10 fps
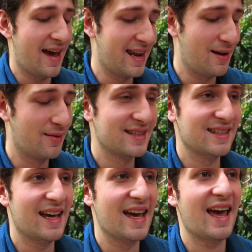And I was
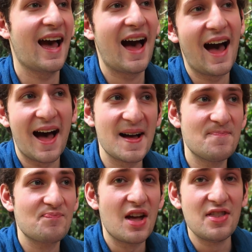like,
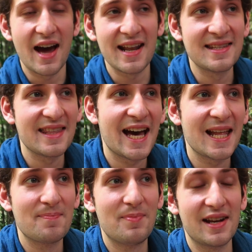not into
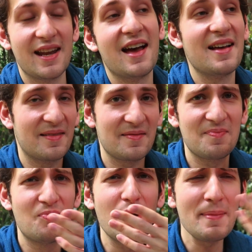that, but
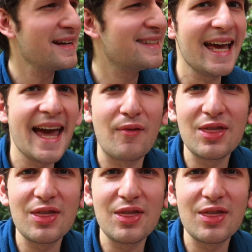what am I saying?